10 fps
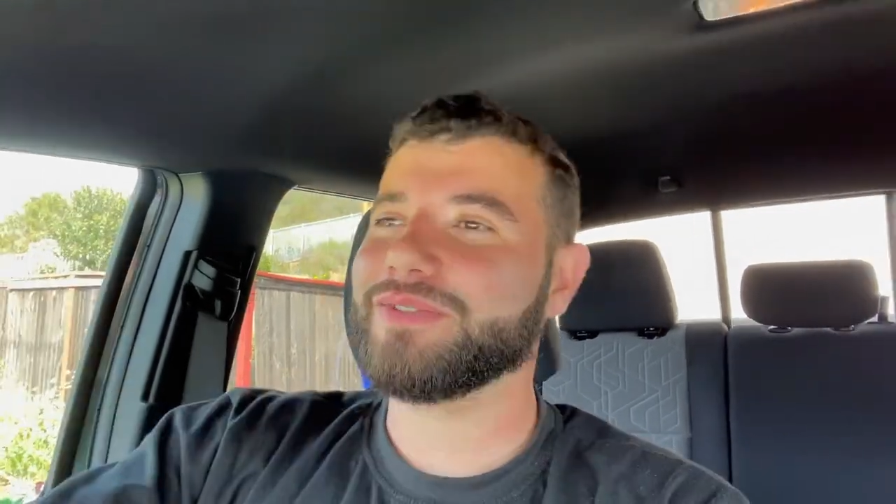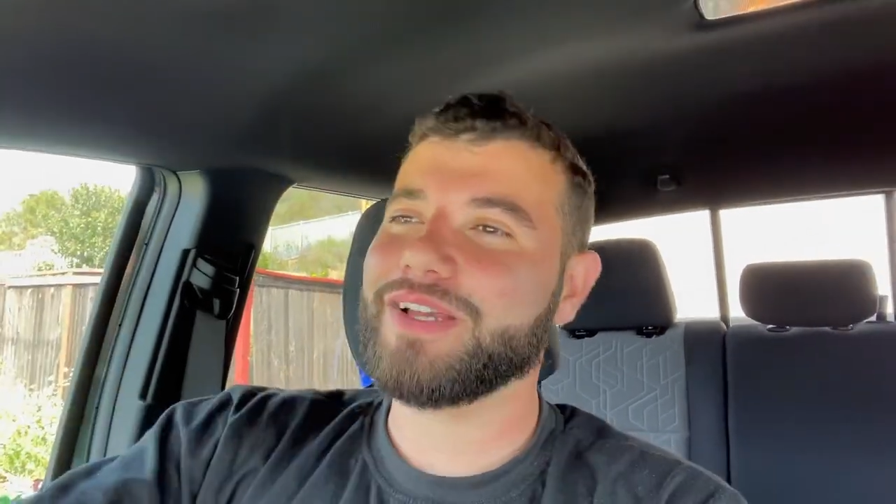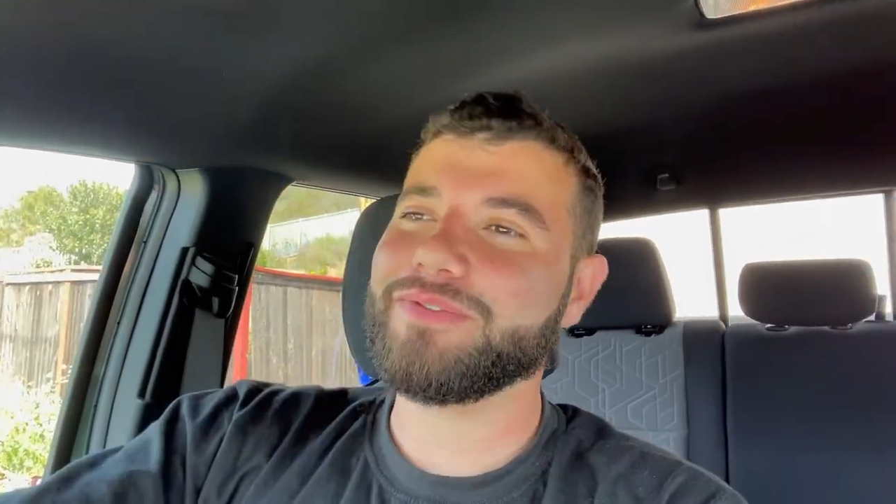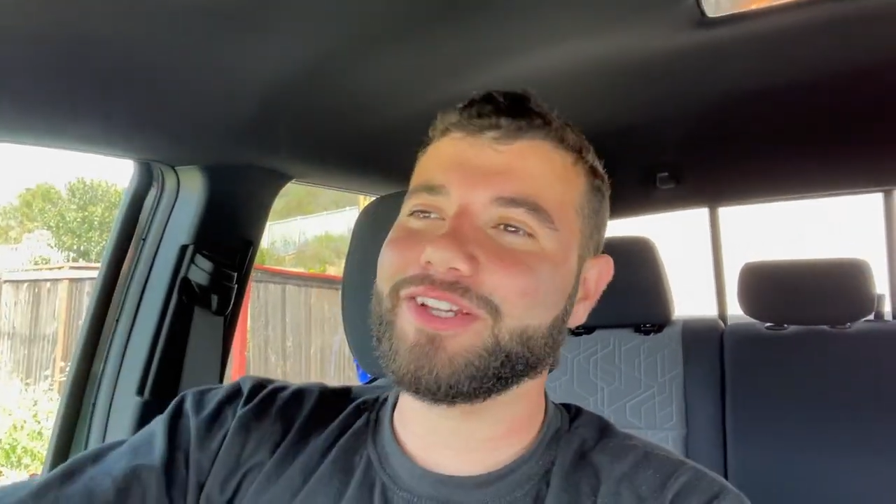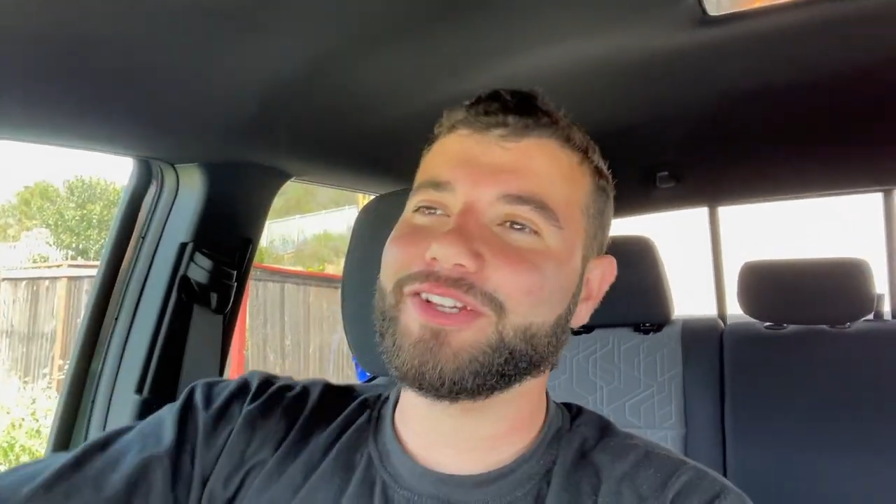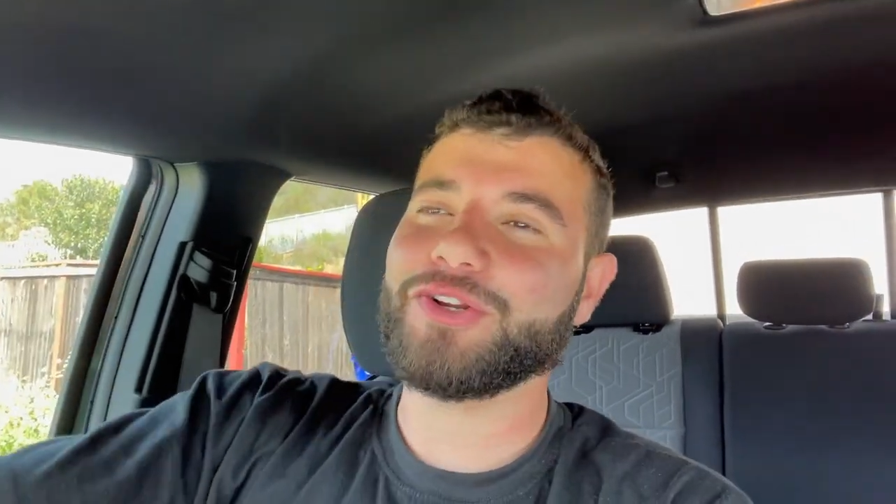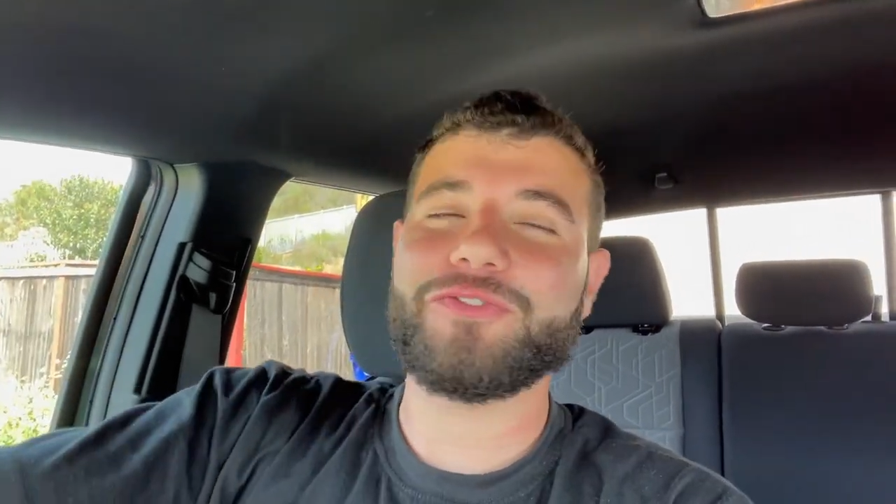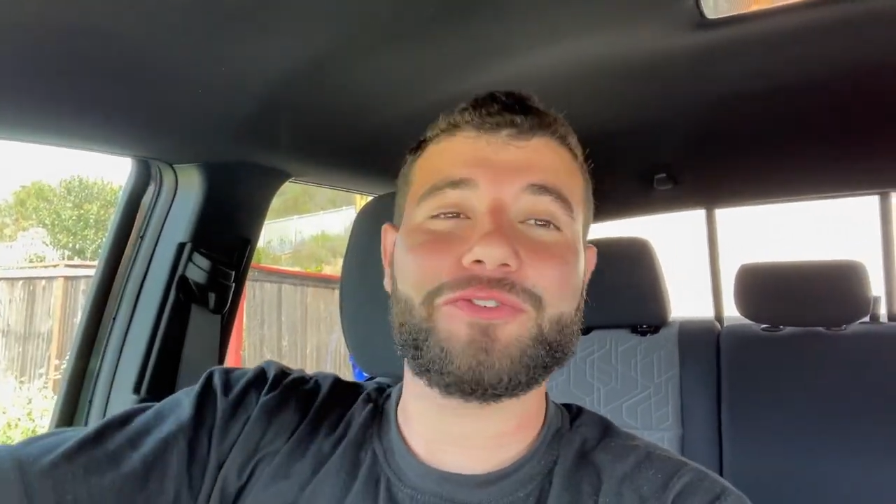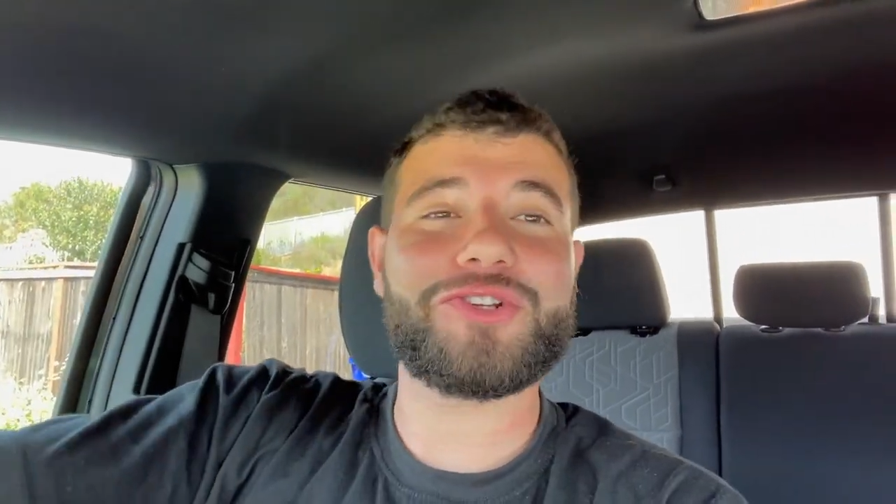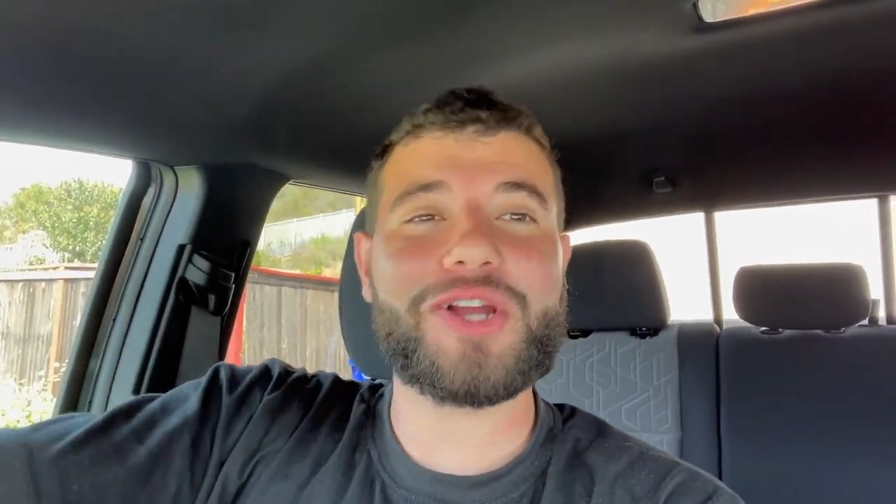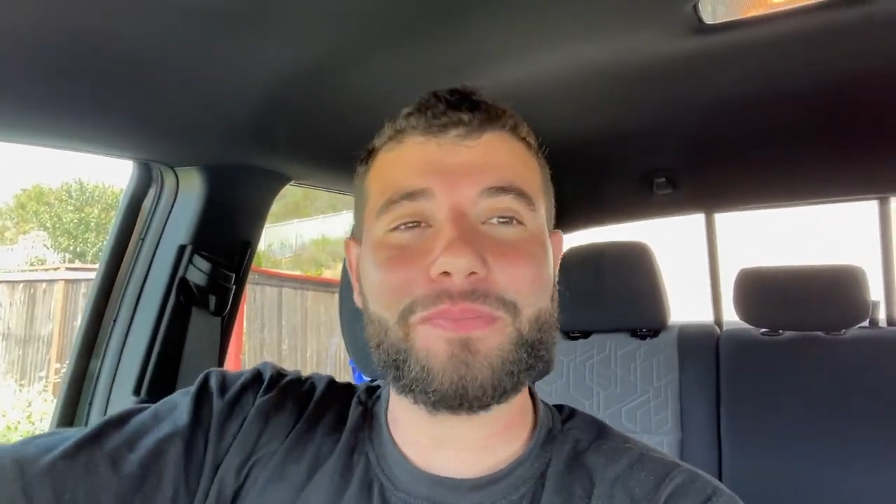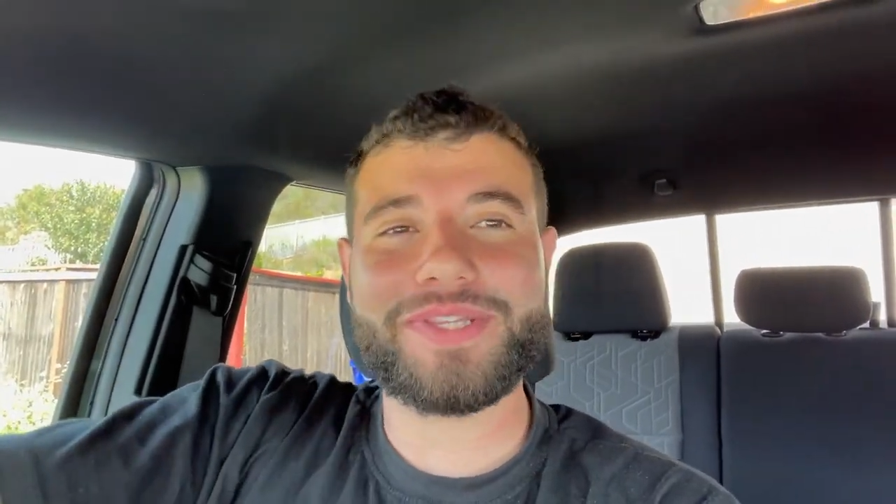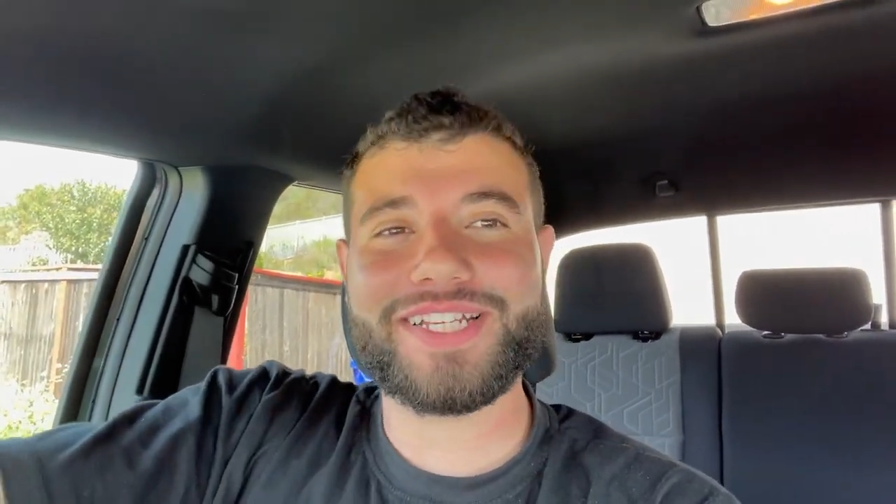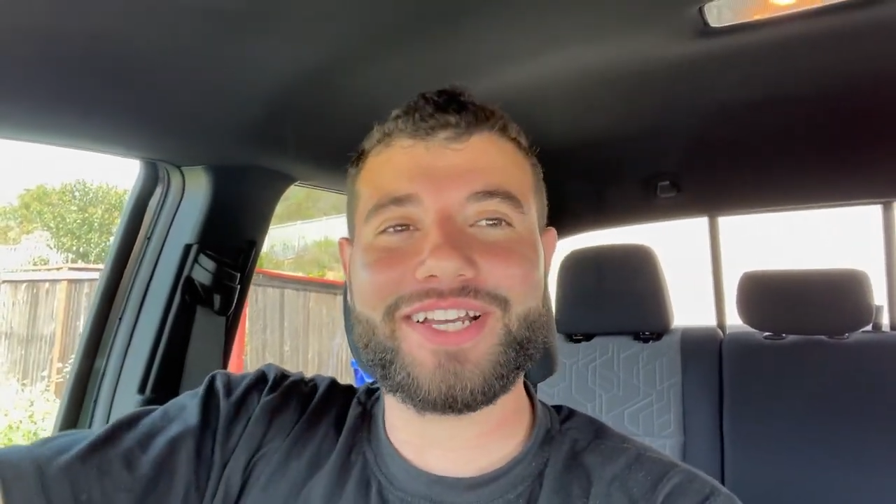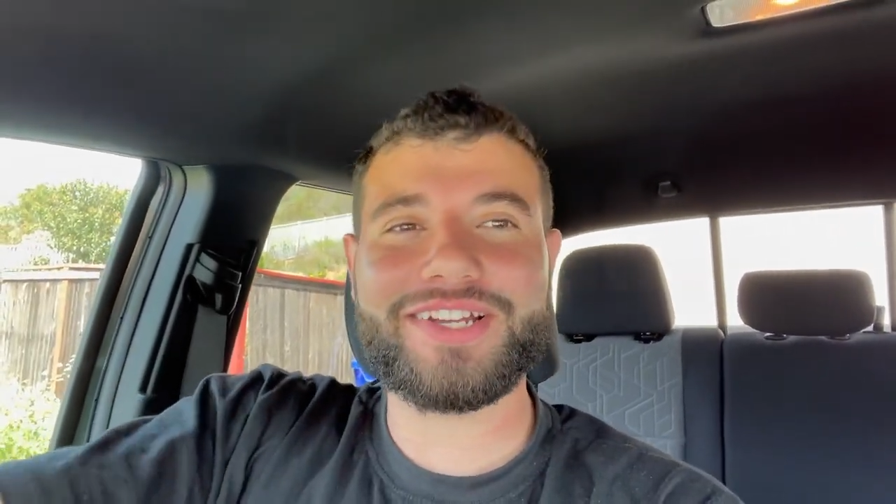maybe, you know, if you're
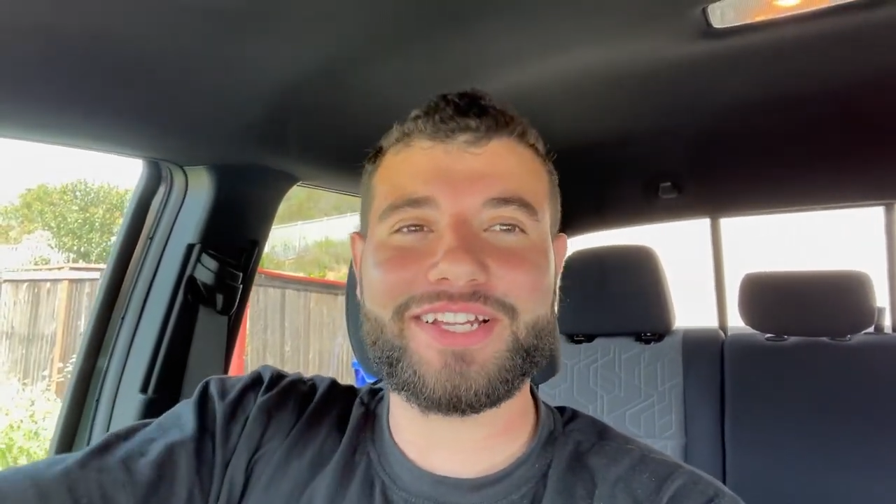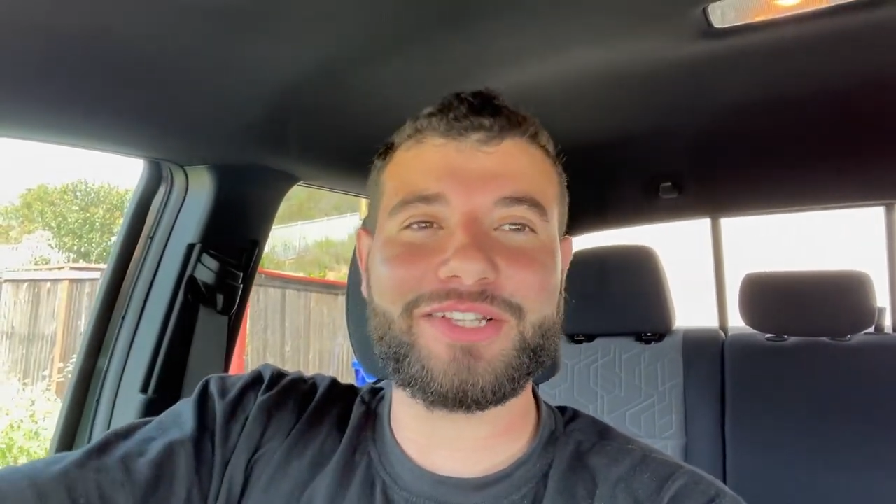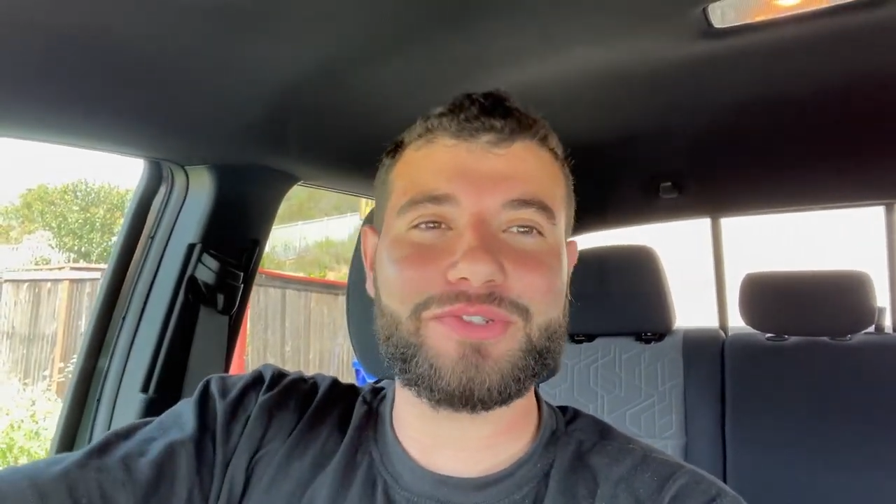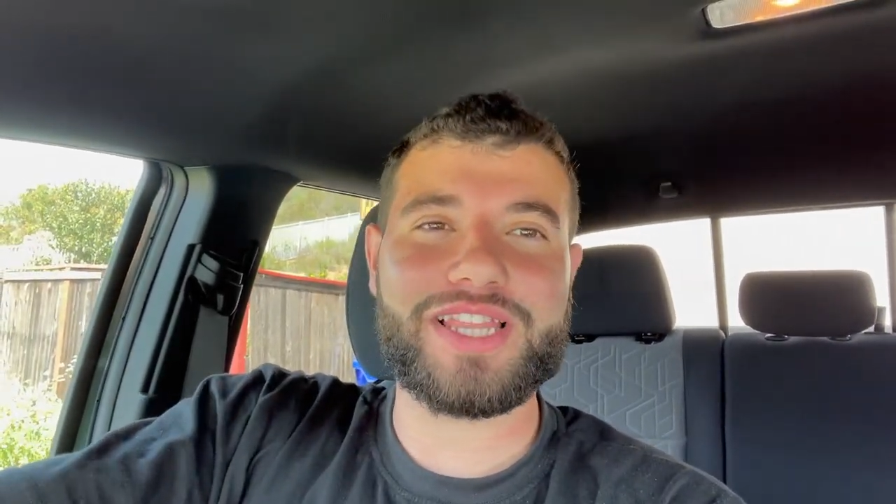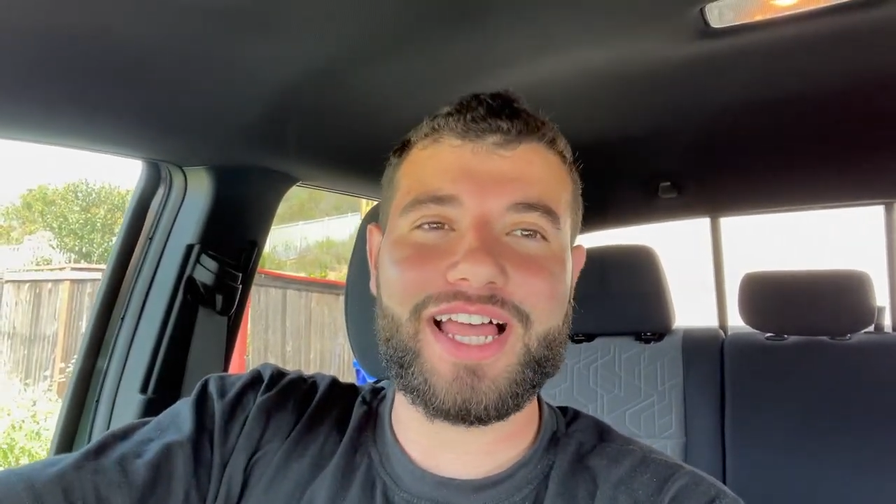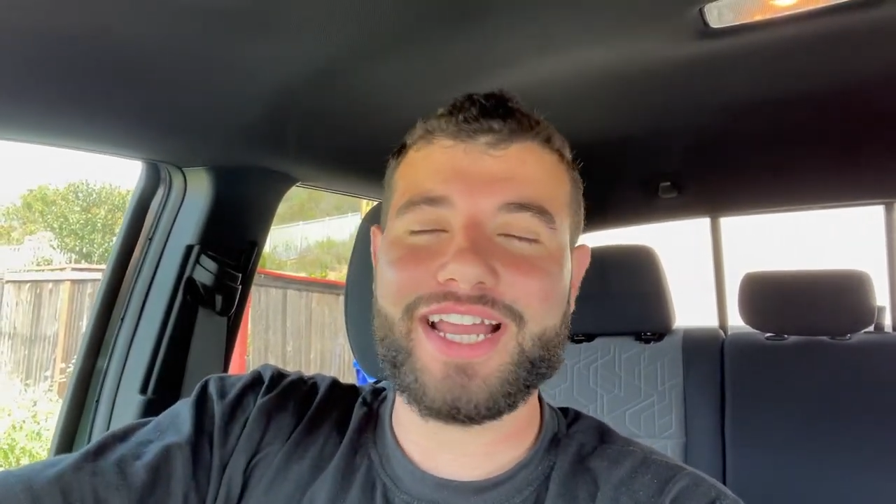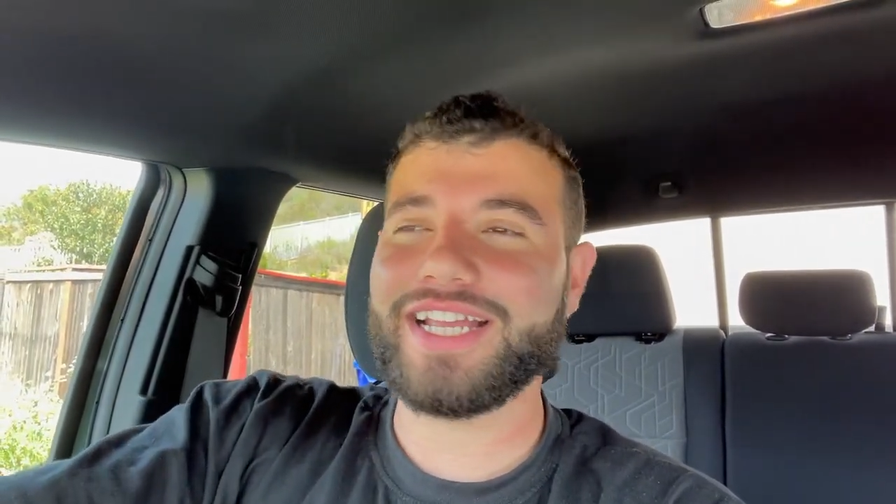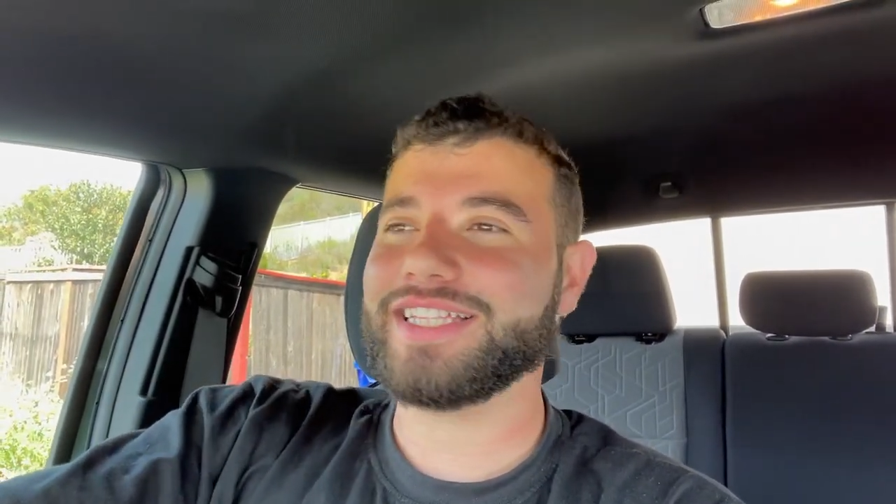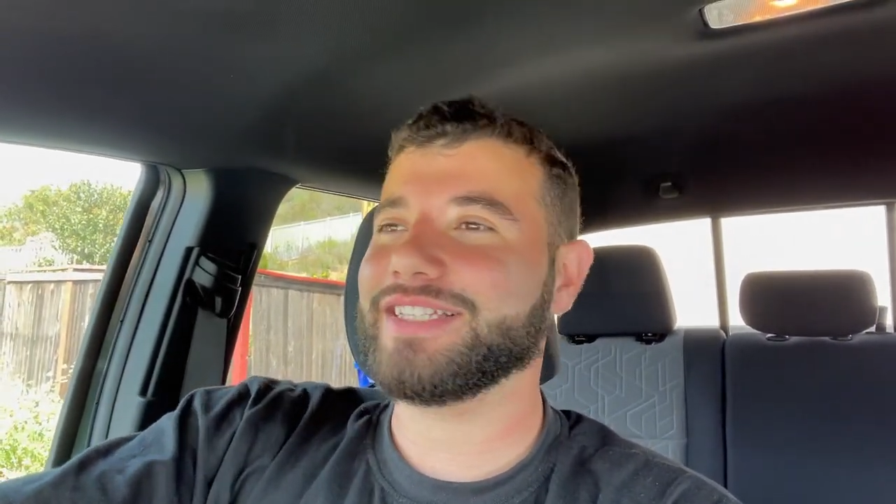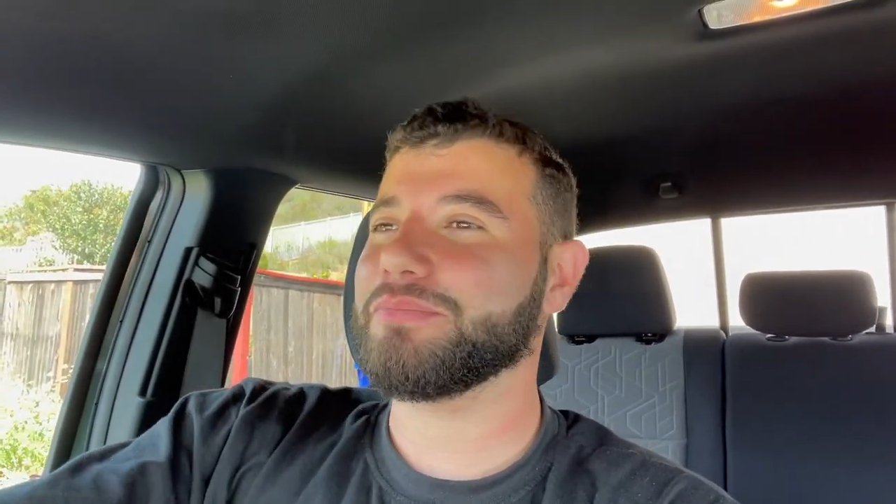jumping the gun on those lights,